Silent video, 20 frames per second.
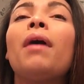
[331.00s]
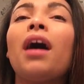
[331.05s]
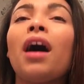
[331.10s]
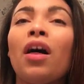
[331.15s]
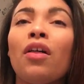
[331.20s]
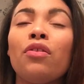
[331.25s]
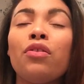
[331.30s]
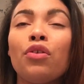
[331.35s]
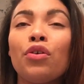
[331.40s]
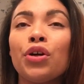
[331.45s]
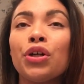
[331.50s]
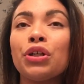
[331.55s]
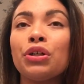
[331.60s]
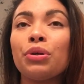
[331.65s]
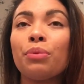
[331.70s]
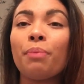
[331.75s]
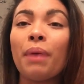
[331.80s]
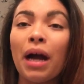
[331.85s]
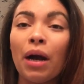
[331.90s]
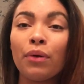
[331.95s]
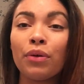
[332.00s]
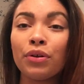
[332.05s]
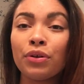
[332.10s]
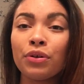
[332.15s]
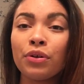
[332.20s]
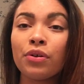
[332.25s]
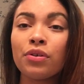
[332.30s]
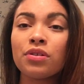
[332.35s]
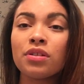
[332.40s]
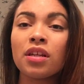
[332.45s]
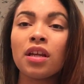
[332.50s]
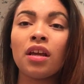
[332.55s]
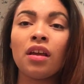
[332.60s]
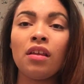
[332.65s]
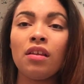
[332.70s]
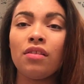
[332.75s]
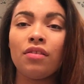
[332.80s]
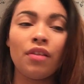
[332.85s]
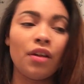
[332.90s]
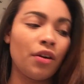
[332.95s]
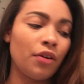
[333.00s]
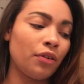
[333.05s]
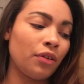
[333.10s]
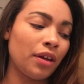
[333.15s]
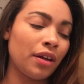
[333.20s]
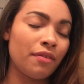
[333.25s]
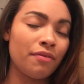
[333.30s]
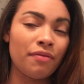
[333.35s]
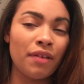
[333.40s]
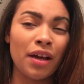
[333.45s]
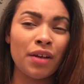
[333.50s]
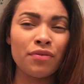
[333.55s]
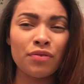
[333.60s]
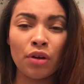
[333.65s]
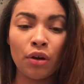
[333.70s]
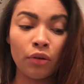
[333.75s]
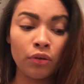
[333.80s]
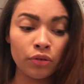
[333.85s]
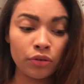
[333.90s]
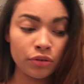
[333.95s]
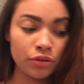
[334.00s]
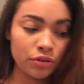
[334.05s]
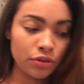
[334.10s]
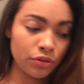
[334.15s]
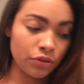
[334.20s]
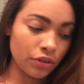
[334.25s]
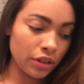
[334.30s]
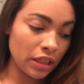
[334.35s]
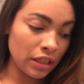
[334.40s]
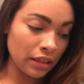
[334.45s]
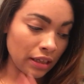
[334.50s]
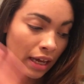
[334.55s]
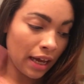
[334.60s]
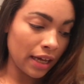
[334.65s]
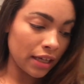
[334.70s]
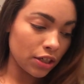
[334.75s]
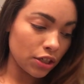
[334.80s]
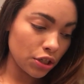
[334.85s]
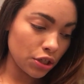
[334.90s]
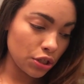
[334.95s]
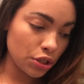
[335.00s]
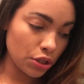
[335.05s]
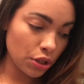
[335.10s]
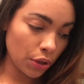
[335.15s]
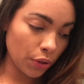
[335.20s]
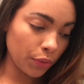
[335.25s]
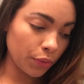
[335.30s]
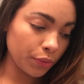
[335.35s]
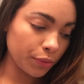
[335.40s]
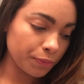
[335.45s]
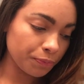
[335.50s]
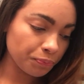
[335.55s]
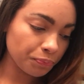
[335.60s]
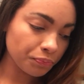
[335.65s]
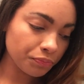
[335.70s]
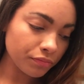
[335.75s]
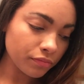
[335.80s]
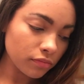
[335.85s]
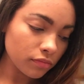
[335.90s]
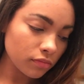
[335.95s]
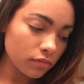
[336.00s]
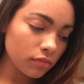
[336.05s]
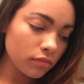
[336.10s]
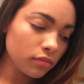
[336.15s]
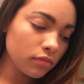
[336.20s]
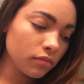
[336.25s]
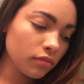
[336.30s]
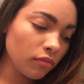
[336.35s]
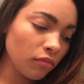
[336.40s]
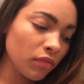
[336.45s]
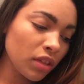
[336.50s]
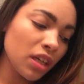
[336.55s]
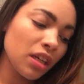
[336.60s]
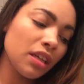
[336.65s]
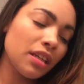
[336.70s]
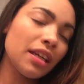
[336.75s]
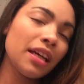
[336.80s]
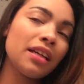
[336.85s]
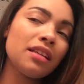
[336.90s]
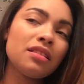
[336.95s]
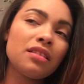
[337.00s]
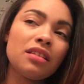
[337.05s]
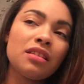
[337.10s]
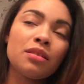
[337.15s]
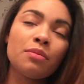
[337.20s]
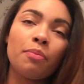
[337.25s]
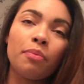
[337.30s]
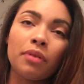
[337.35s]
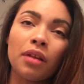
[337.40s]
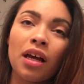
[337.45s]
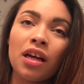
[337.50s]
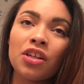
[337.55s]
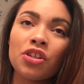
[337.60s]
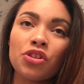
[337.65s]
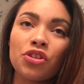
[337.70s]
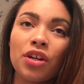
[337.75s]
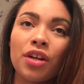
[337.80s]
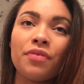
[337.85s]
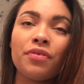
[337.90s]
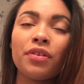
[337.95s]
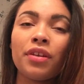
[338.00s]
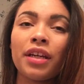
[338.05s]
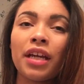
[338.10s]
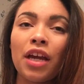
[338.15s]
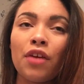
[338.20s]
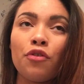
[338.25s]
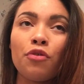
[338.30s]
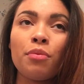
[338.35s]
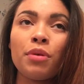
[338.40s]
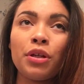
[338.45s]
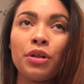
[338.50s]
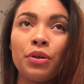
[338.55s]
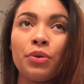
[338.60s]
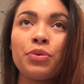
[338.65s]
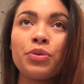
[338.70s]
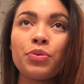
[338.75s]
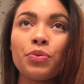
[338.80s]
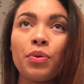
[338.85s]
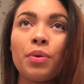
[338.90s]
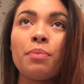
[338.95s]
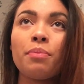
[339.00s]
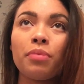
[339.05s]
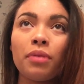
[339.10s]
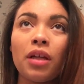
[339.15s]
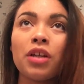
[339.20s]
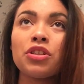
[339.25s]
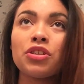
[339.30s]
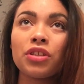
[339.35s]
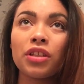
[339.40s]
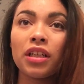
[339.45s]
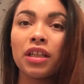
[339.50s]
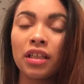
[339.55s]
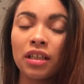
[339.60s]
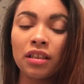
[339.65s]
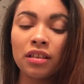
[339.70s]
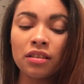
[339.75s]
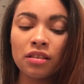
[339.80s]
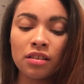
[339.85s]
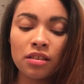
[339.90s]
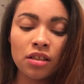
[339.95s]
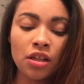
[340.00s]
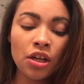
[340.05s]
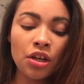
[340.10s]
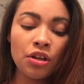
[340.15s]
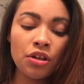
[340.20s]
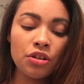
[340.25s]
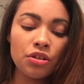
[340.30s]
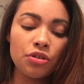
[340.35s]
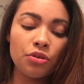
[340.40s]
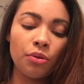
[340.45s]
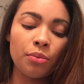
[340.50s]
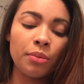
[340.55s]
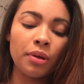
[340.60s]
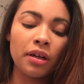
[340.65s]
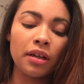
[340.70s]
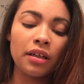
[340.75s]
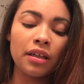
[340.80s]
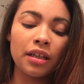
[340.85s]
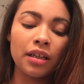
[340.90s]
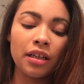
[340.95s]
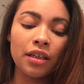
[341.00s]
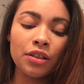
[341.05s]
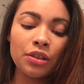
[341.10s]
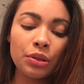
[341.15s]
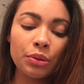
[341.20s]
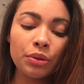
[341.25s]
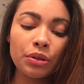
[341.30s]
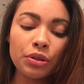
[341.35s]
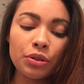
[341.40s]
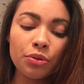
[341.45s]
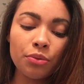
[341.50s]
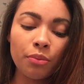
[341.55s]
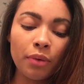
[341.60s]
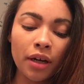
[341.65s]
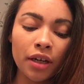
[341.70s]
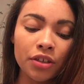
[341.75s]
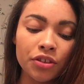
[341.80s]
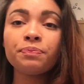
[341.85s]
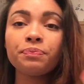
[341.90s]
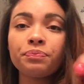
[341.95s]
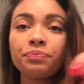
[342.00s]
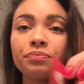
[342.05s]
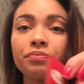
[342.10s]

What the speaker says: other powders that are like $5 or in that zone. Next is blush. I feel like everybody knows what blush is, so I'm not going to get into it too much.